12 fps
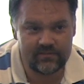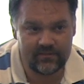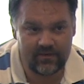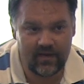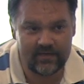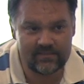to
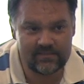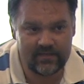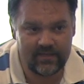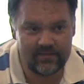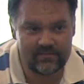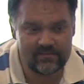the United
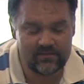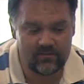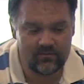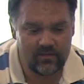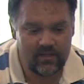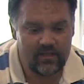States,
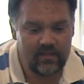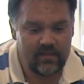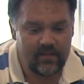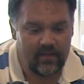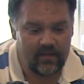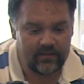so
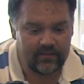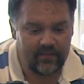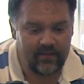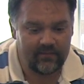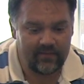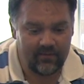uh,
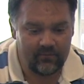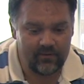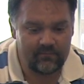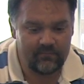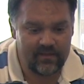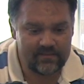they they
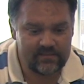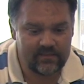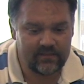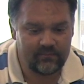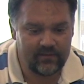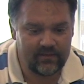would
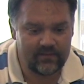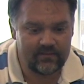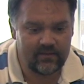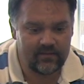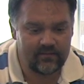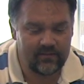basically
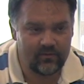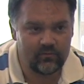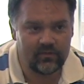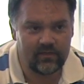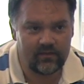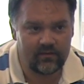be uh, the
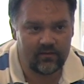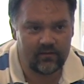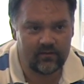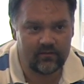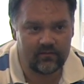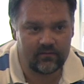only
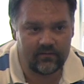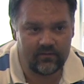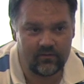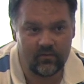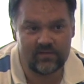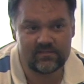
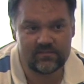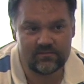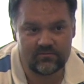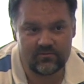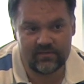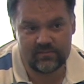
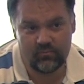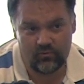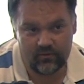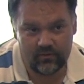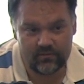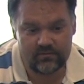U.S. Uh,
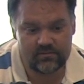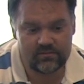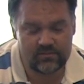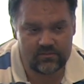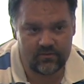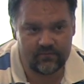transporter
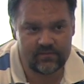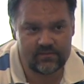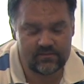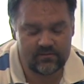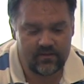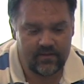
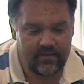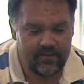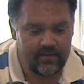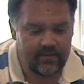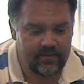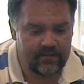service.
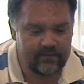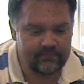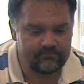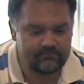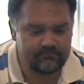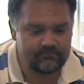
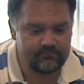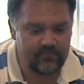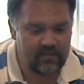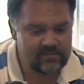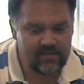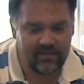Um,
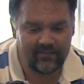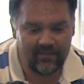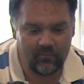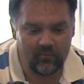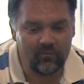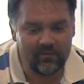not saying
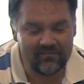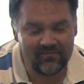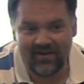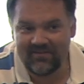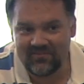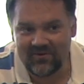they will be
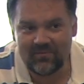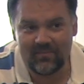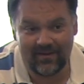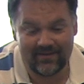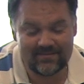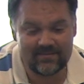forever,
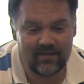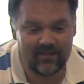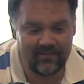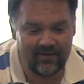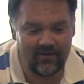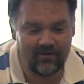but
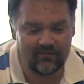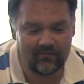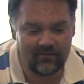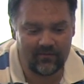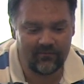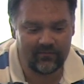uh, they are
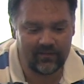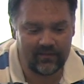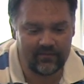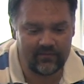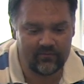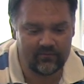
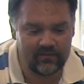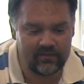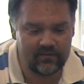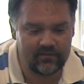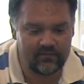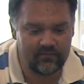currently the
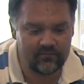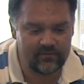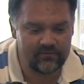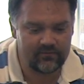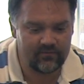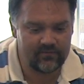only the
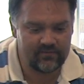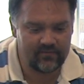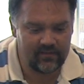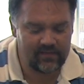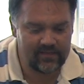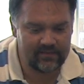only service,
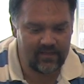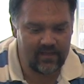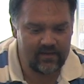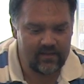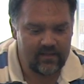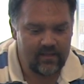and they like that.